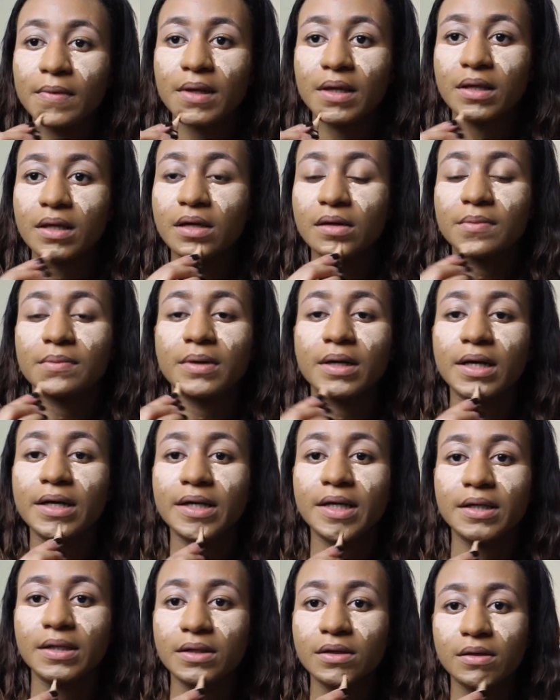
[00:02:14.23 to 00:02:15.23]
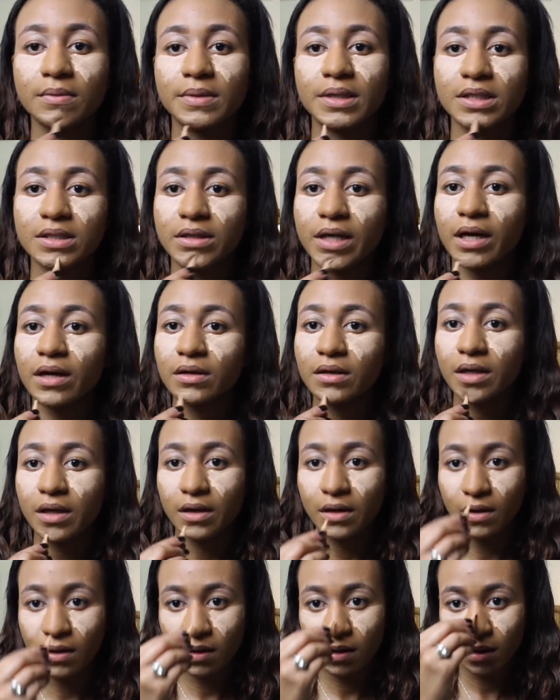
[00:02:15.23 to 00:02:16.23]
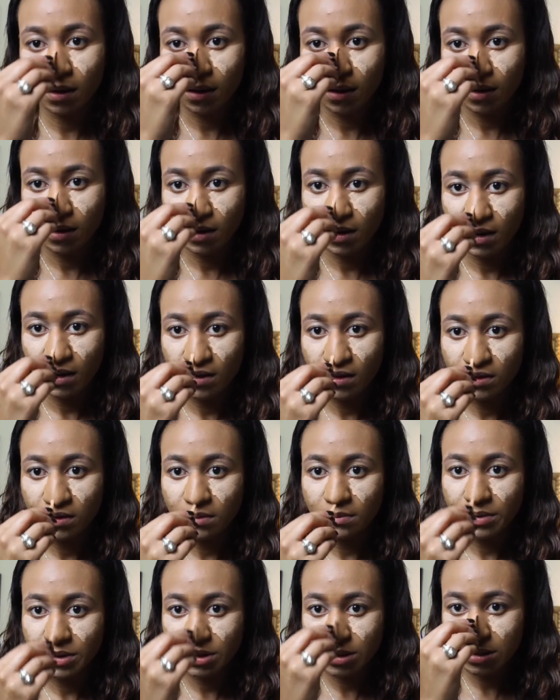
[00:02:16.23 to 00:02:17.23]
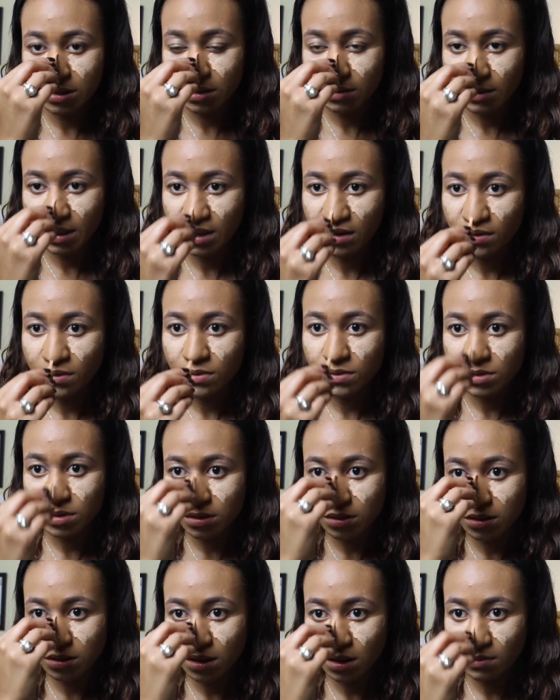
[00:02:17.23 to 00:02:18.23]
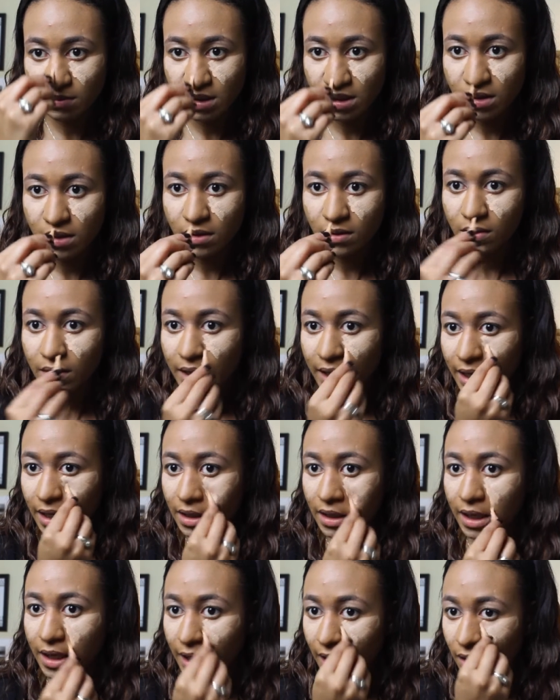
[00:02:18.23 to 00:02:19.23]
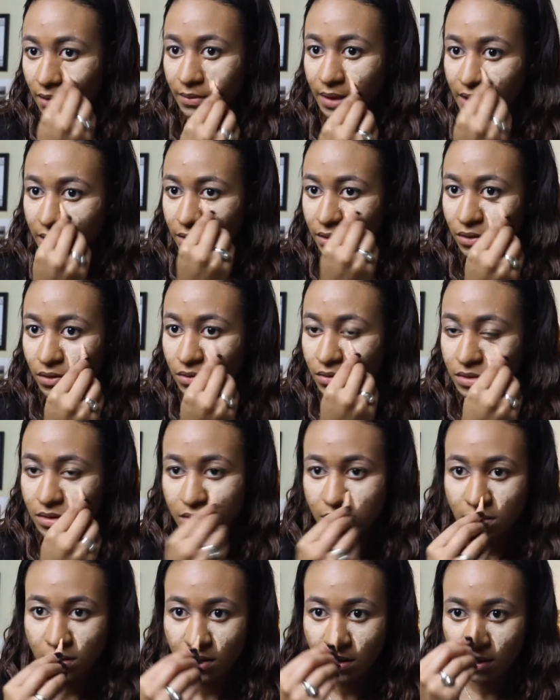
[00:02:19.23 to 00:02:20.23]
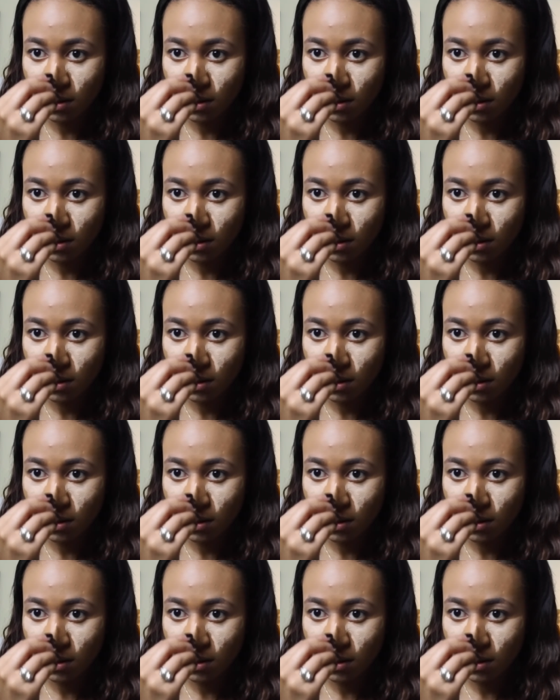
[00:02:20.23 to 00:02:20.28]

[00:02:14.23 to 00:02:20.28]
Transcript: then I apply it a little bit down here and on the bridges on my nose, just to give me a little highlight on my nose.